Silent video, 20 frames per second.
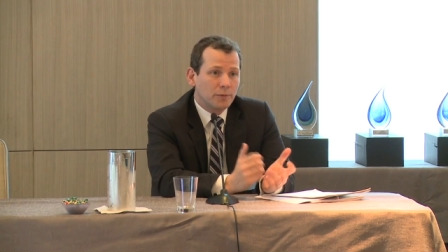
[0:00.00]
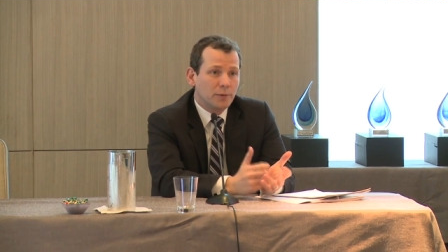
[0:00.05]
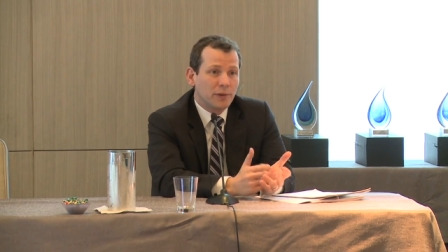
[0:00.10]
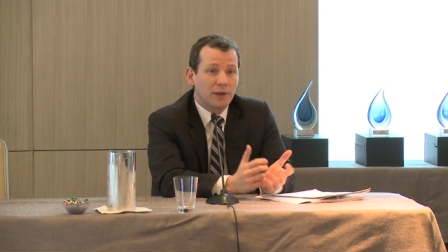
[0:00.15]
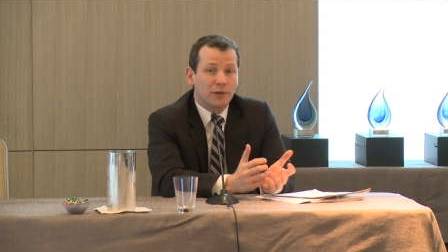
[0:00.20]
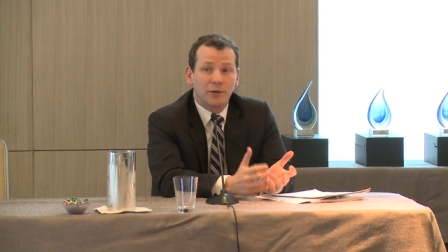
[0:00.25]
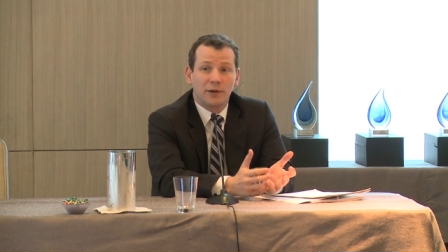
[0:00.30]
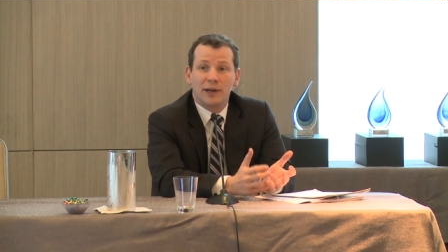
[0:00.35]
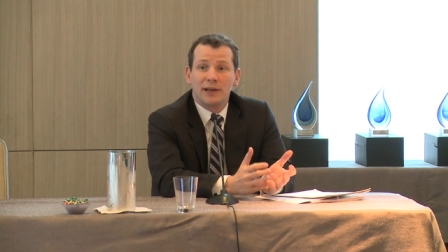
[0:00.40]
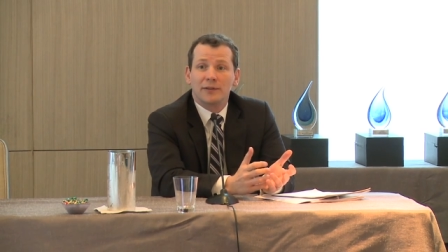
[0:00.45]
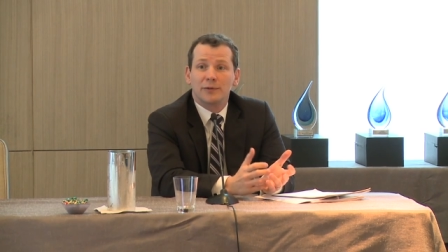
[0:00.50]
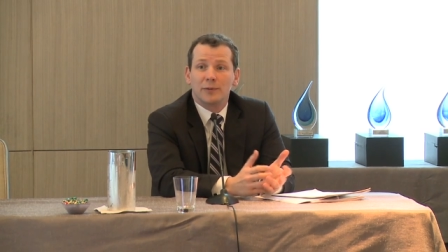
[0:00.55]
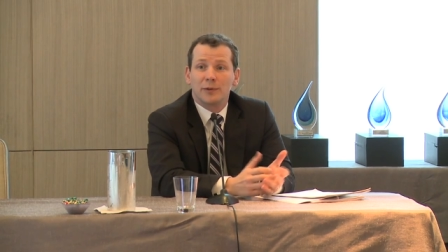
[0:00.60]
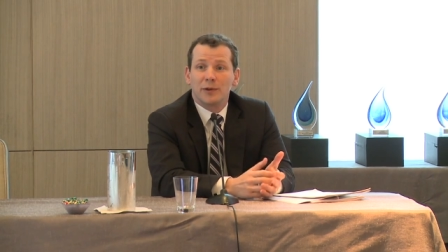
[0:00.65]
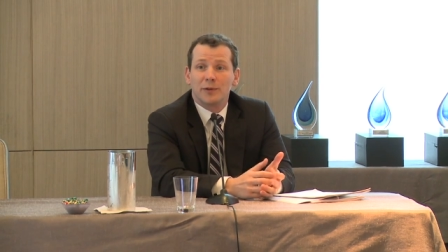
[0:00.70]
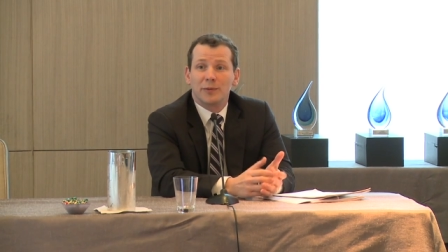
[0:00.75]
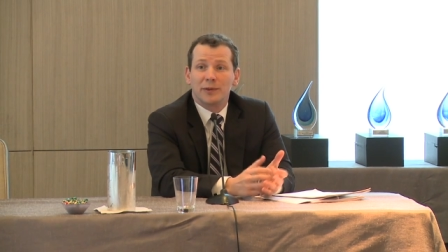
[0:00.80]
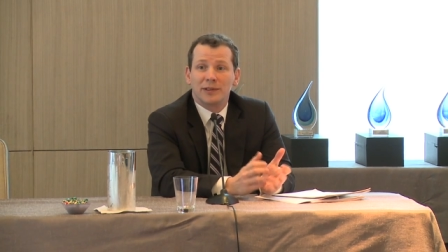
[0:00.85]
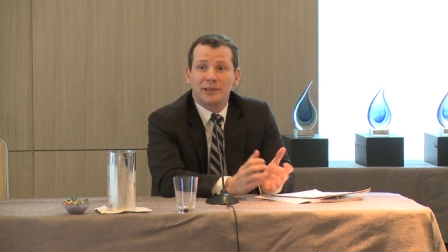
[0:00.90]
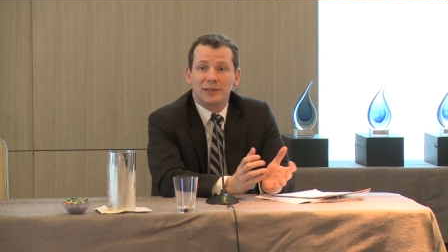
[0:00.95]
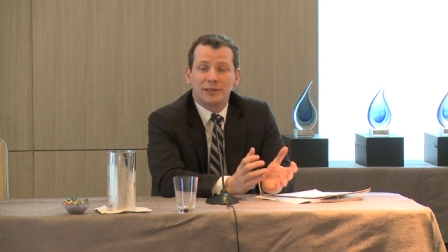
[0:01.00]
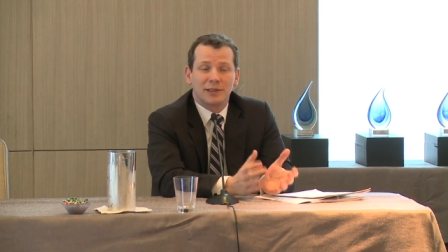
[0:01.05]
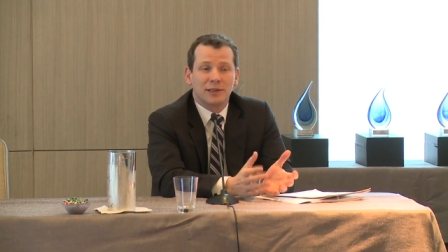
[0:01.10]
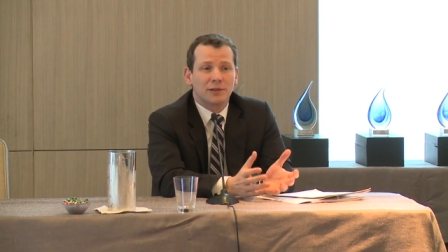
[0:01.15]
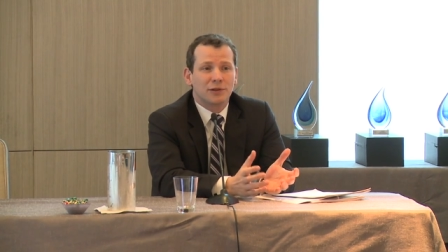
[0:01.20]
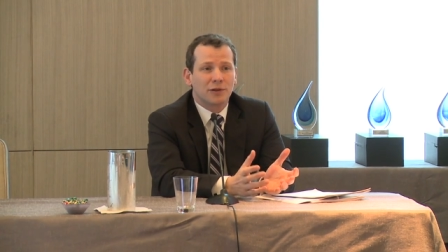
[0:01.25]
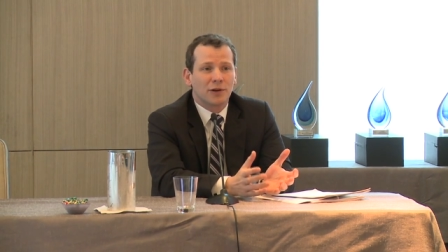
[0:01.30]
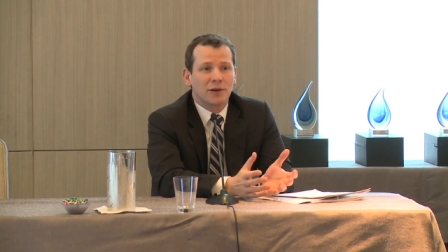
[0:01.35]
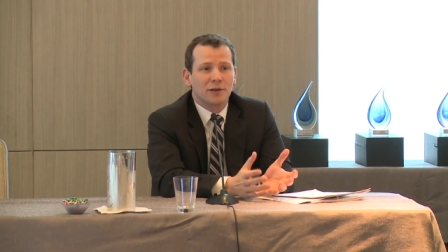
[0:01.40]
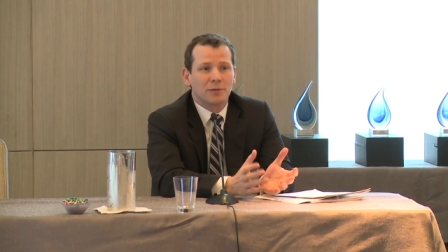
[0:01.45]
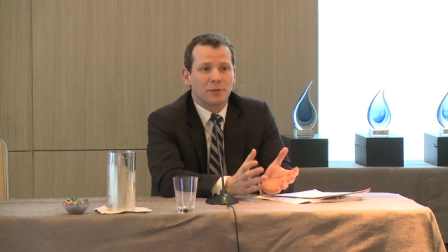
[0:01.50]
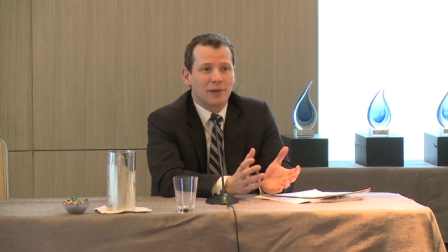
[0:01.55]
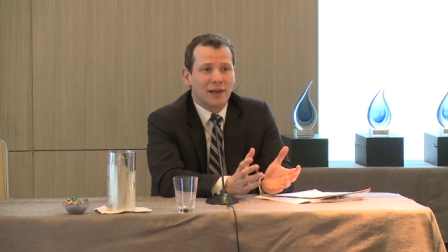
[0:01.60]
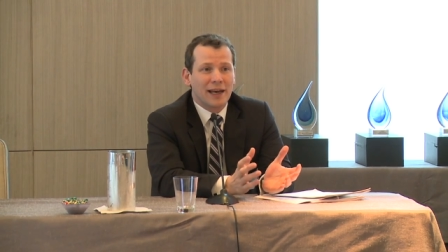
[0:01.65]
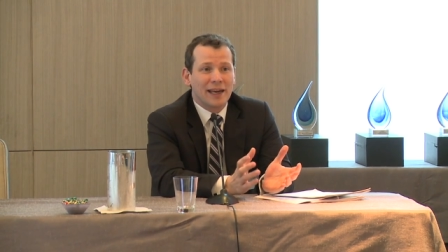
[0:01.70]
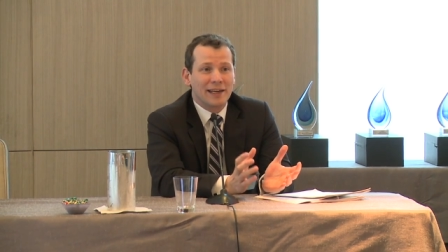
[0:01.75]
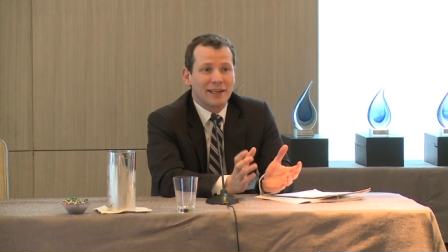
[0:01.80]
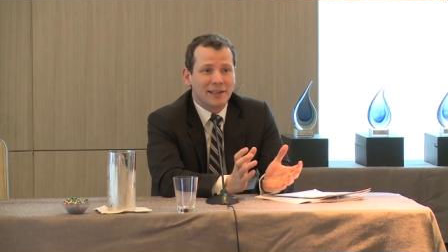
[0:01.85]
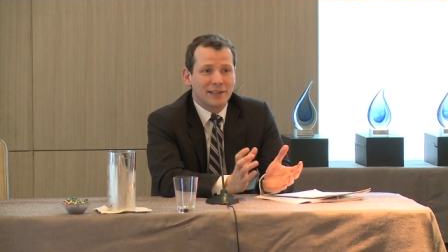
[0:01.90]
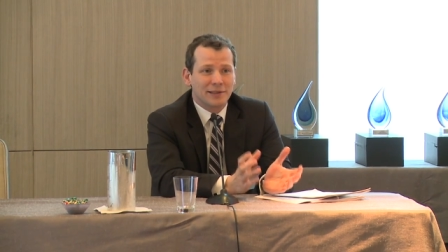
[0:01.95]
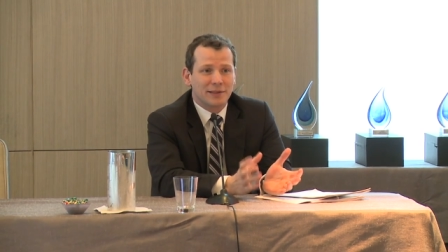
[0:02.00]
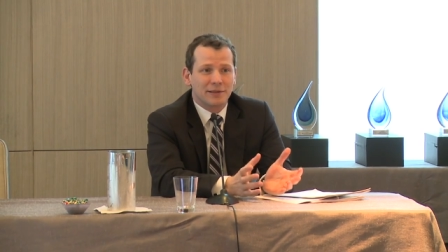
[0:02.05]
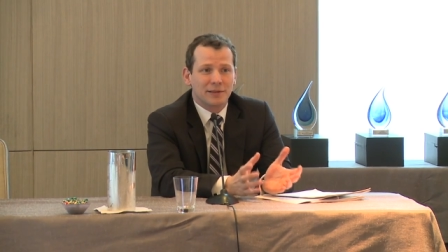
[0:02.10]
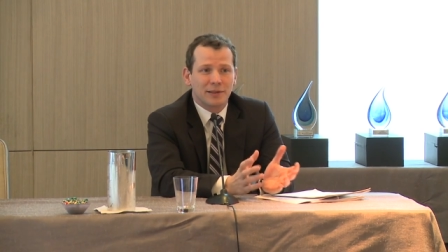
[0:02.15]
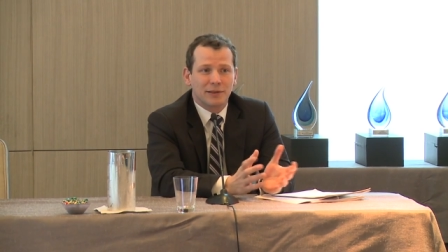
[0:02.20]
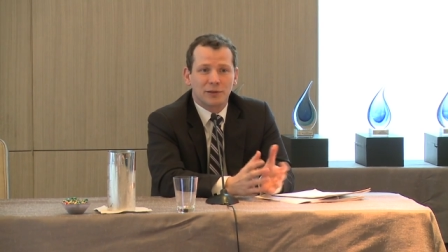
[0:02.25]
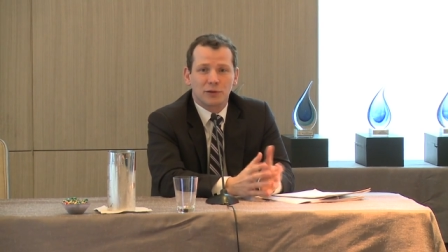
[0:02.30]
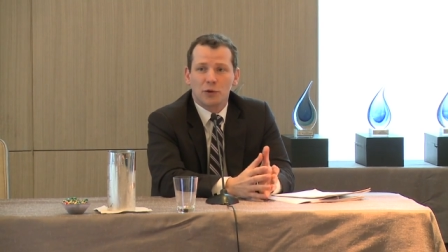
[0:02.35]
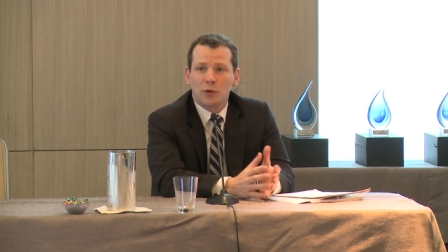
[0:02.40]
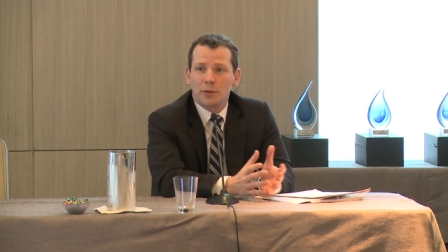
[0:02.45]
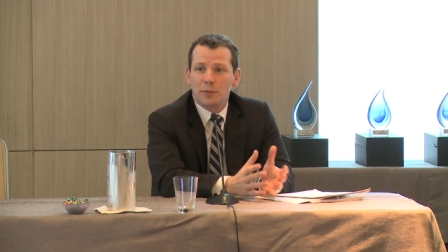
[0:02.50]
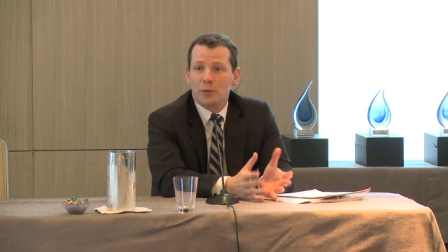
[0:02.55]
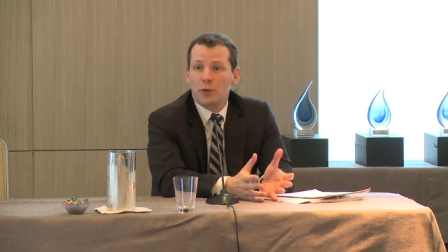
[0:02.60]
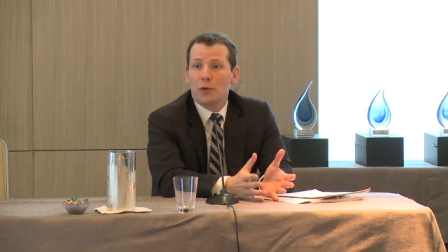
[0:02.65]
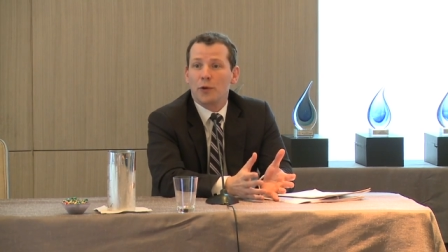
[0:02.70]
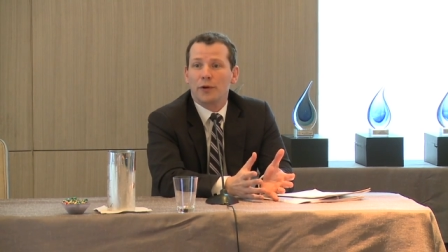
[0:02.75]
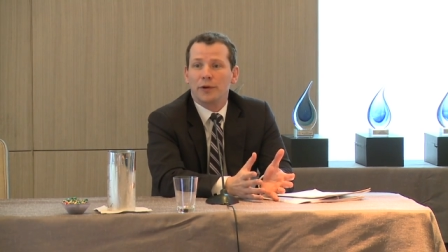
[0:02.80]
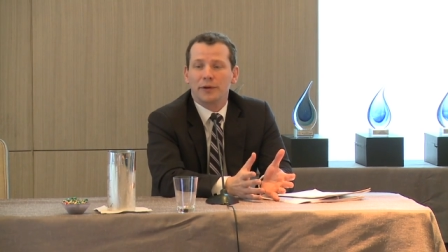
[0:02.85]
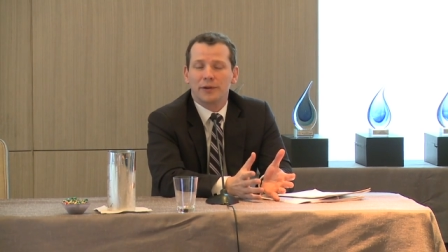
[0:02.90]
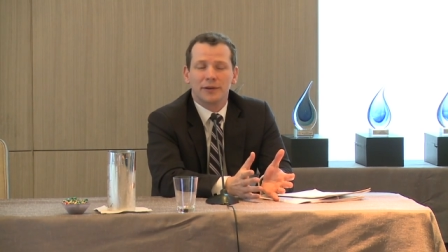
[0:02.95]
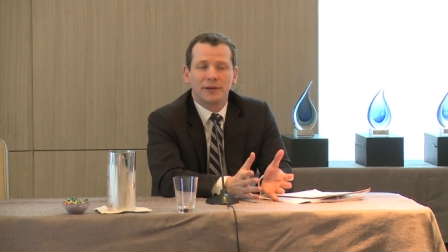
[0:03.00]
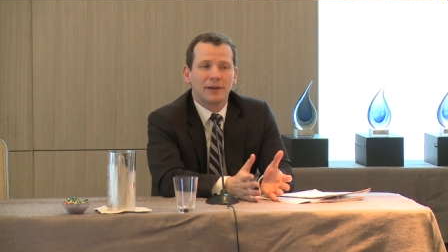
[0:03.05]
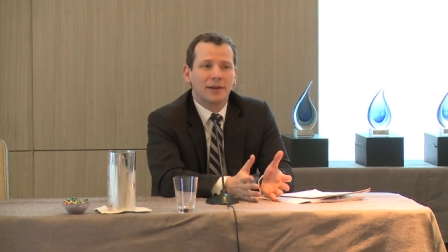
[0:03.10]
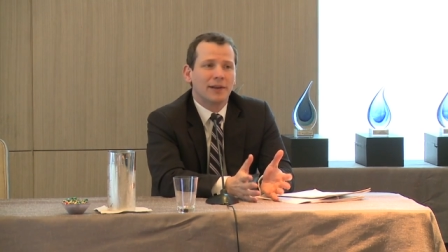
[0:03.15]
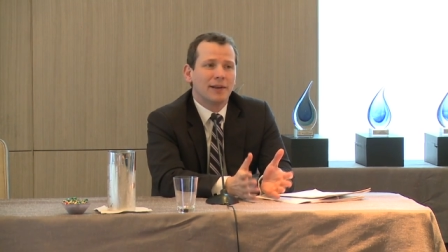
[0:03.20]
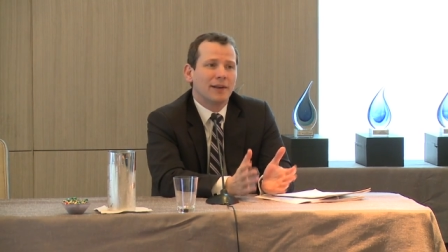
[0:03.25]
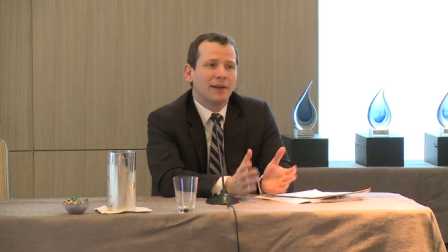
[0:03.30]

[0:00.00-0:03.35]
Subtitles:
be creative about, because discharge planning is so important,